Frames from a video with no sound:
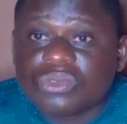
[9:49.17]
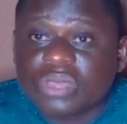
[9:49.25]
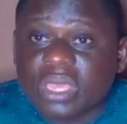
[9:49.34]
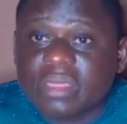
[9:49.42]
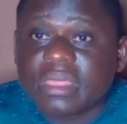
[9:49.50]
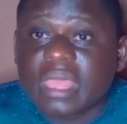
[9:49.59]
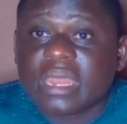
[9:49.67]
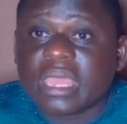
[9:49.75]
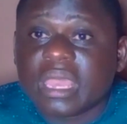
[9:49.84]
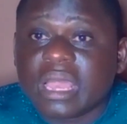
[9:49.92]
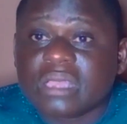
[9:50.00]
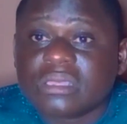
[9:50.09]
you enter,
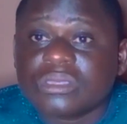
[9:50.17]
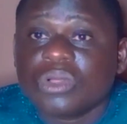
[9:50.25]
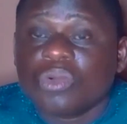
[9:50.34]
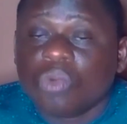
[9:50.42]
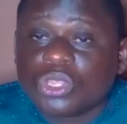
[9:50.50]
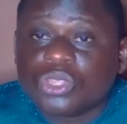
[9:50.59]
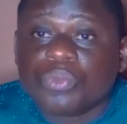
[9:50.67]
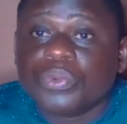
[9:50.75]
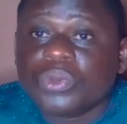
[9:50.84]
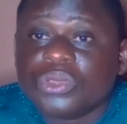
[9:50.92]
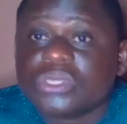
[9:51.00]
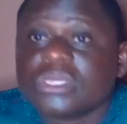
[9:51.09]
they ask what to
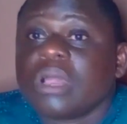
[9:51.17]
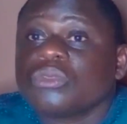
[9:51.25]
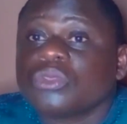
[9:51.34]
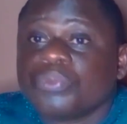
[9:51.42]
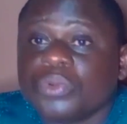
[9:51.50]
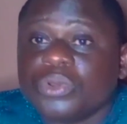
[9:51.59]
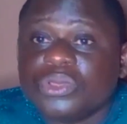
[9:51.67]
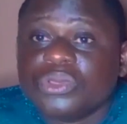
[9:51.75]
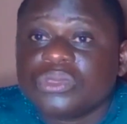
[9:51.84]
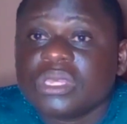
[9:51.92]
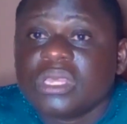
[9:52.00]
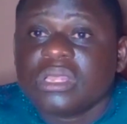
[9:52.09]
produce, how to
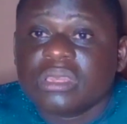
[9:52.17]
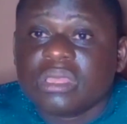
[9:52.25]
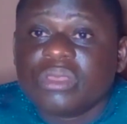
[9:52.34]
produce,